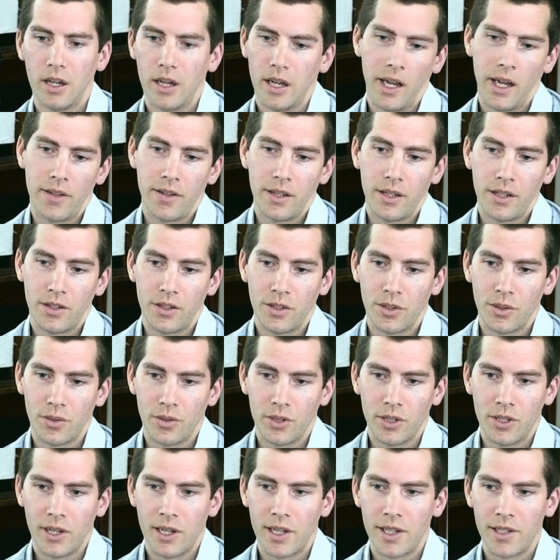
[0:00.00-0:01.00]
I think just
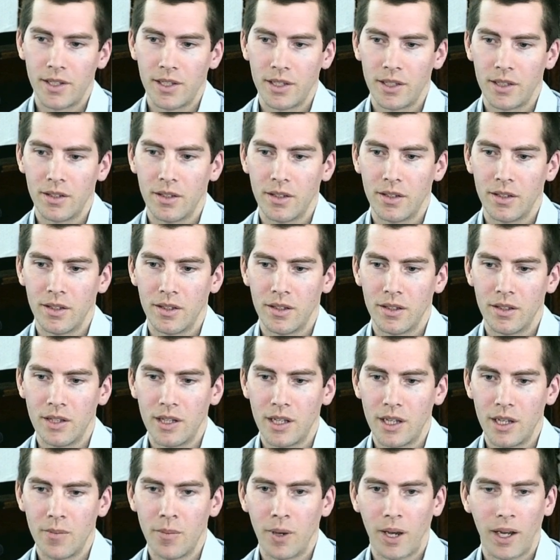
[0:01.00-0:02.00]
realizing
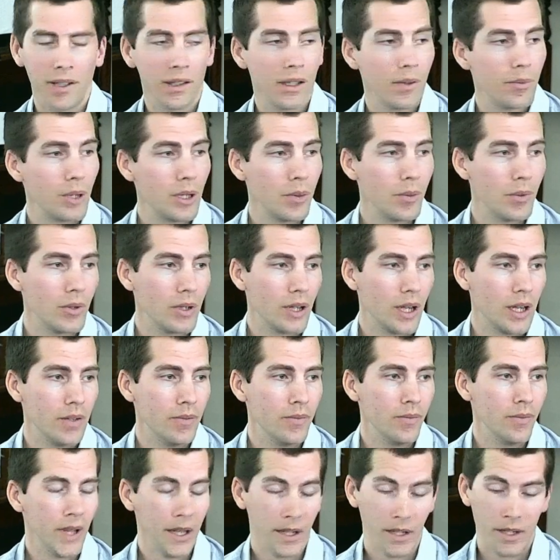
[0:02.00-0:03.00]
the impact that
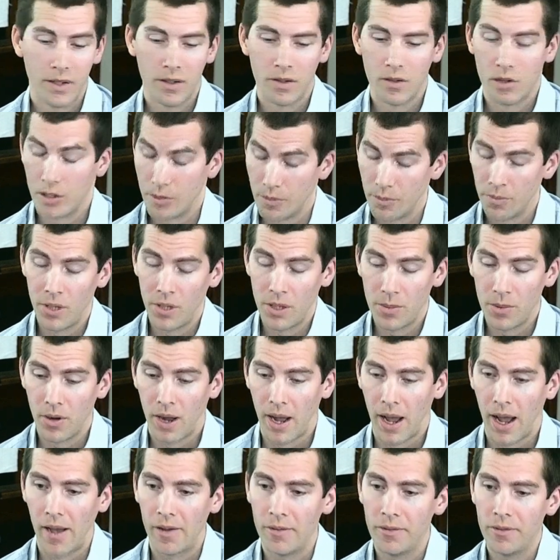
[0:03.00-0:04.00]
people
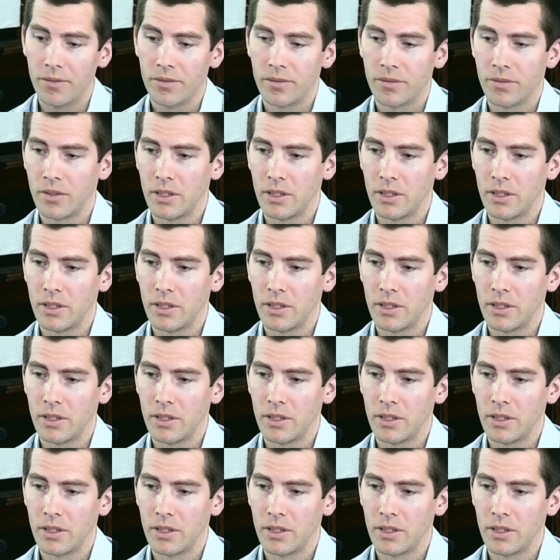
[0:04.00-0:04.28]
have